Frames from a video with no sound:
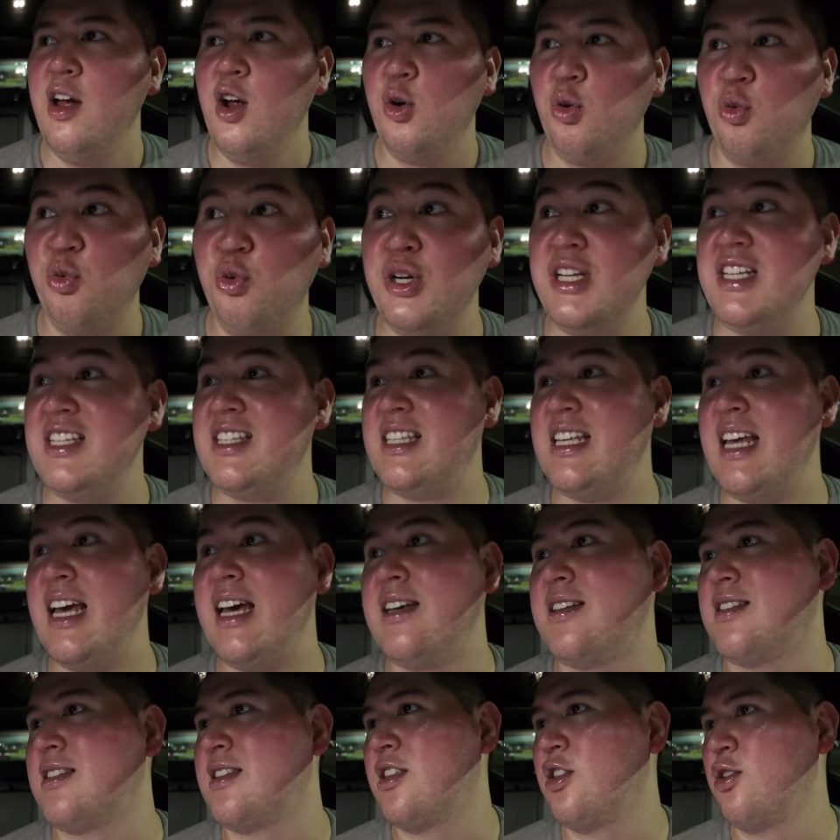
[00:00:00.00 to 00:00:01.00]

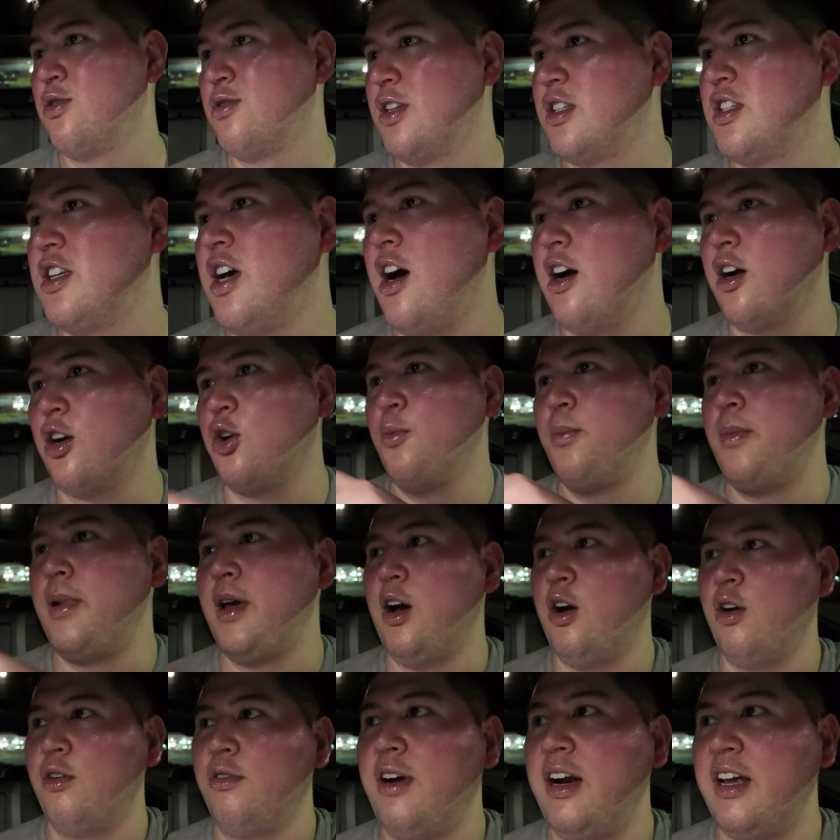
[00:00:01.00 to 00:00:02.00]
resist. There's a Taco
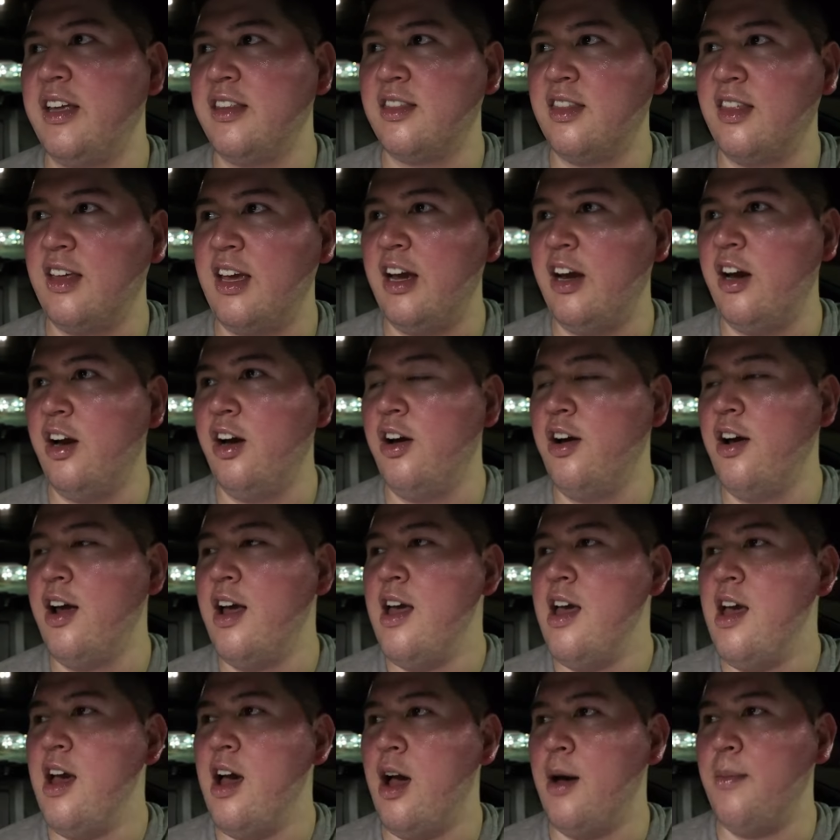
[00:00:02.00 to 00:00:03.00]
Bell right there,
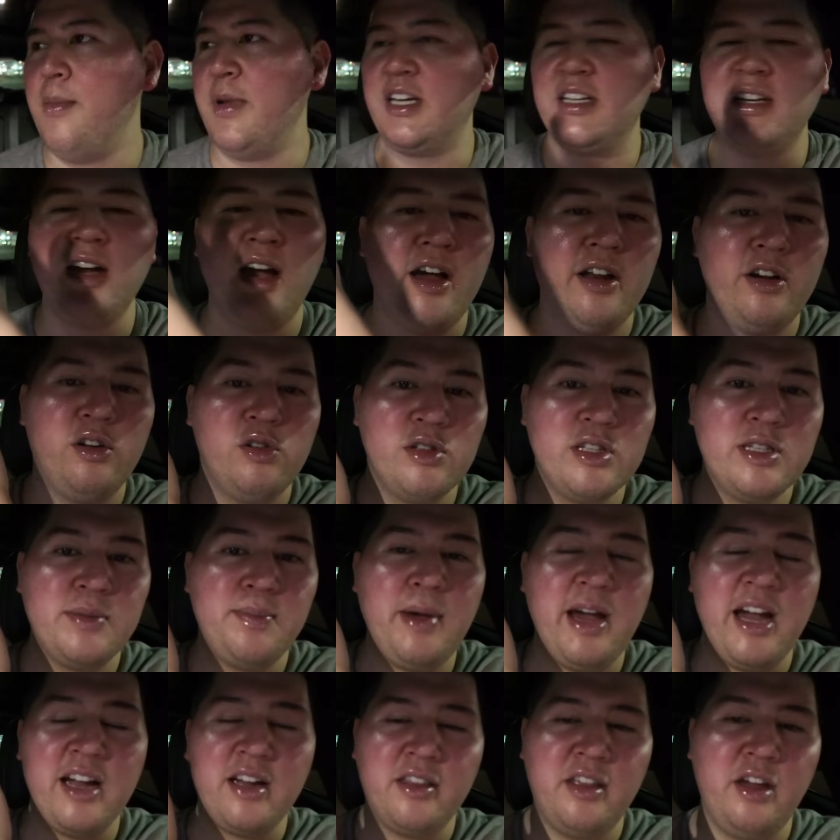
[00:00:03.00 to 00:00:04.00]
a McDonald's
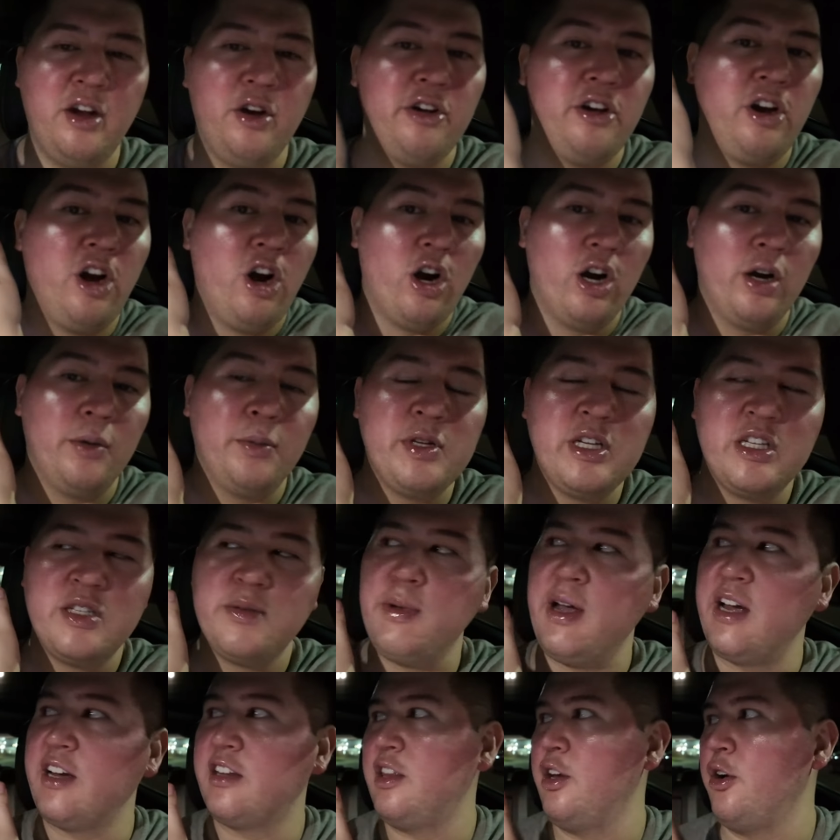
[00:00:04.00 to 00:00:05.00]
back there, an Arby's
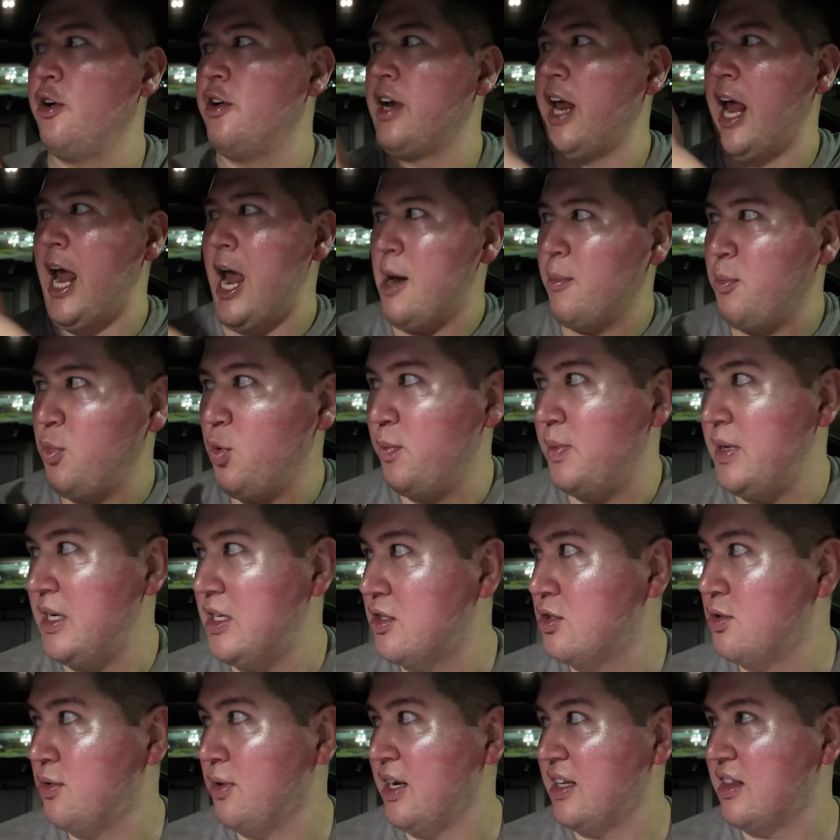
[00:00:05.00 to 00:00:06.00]
back there, an
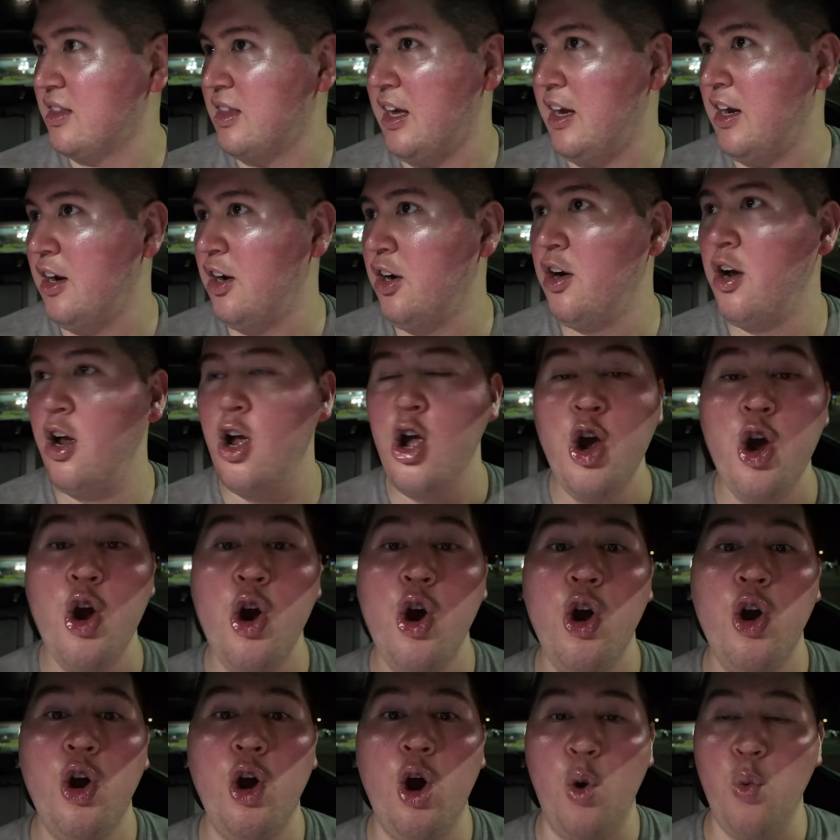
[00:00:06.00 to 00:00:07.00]
Applebee's right there,
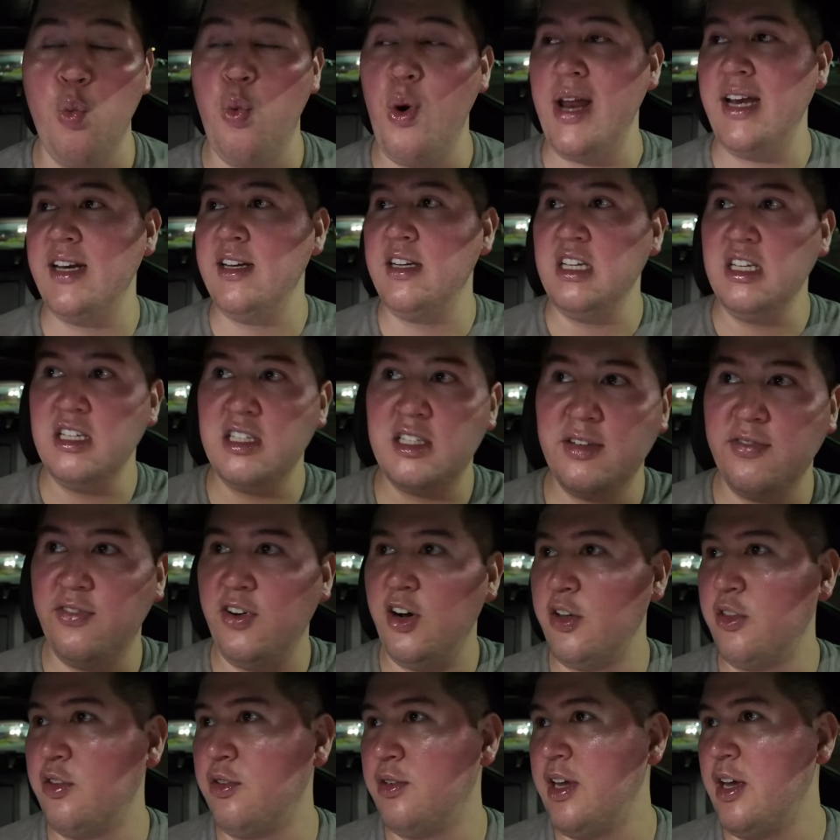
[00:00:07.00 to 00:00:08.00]
a Wendy's
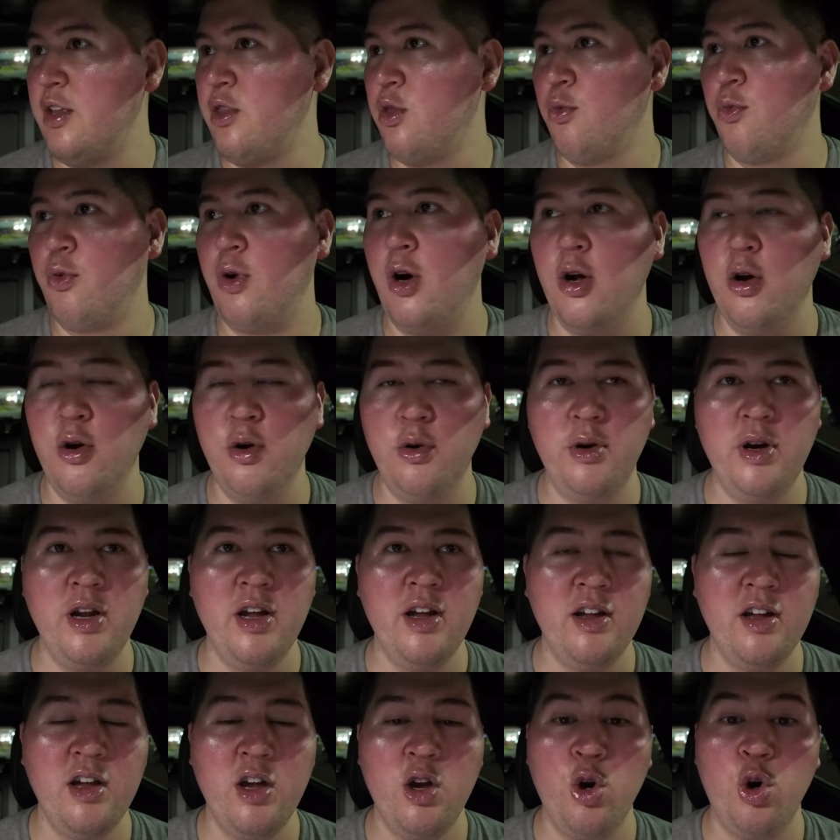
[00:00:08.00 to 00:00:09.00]
farther down the road.
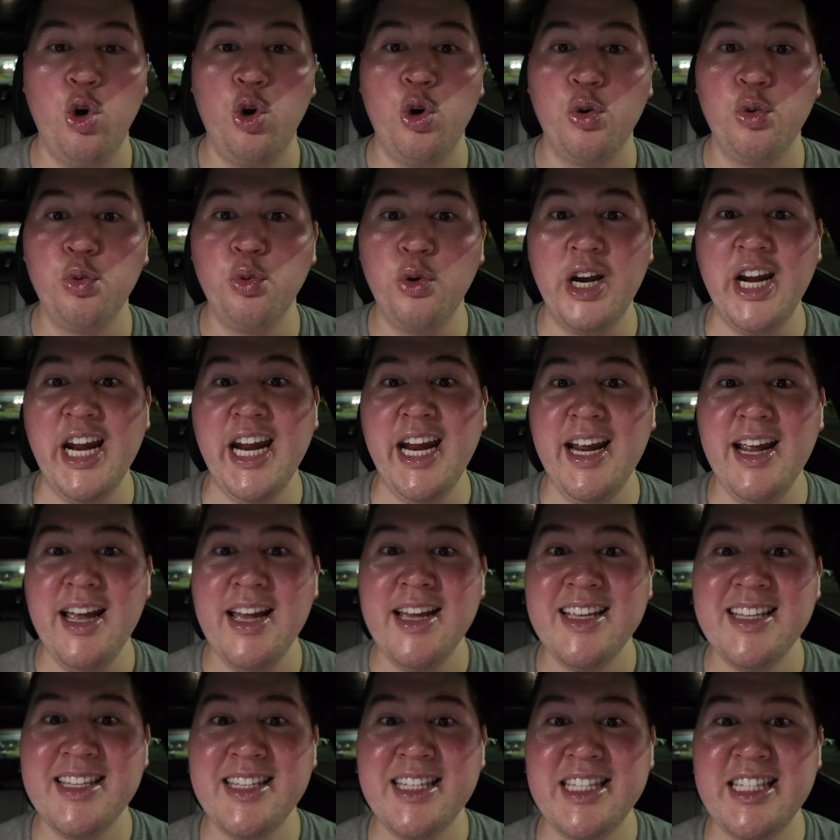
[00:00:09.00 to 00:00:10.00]

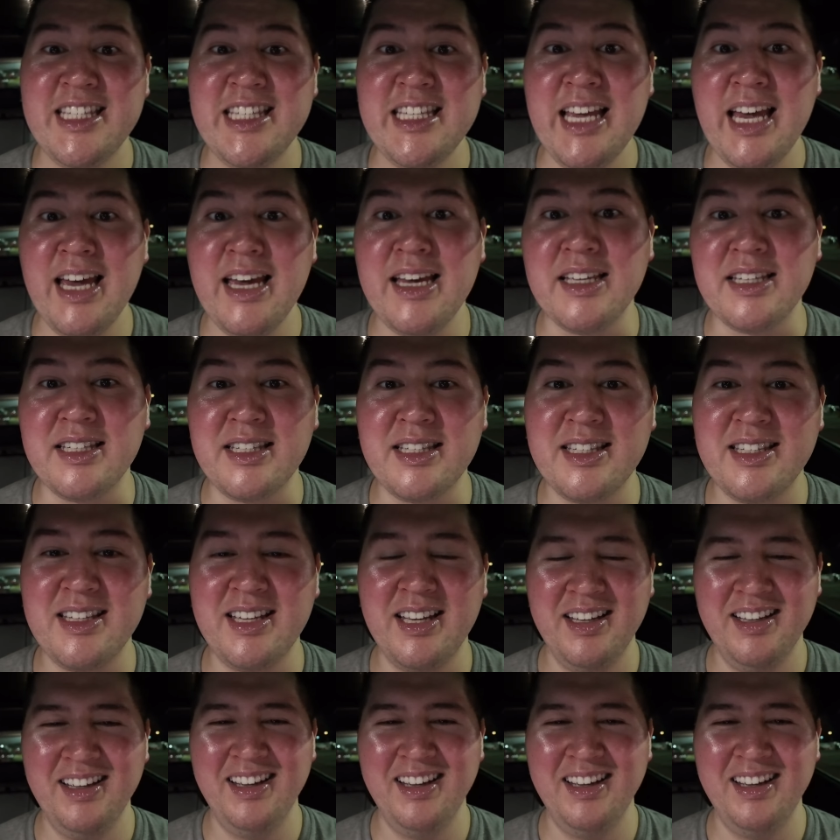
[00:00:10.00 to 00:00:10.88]
Resist.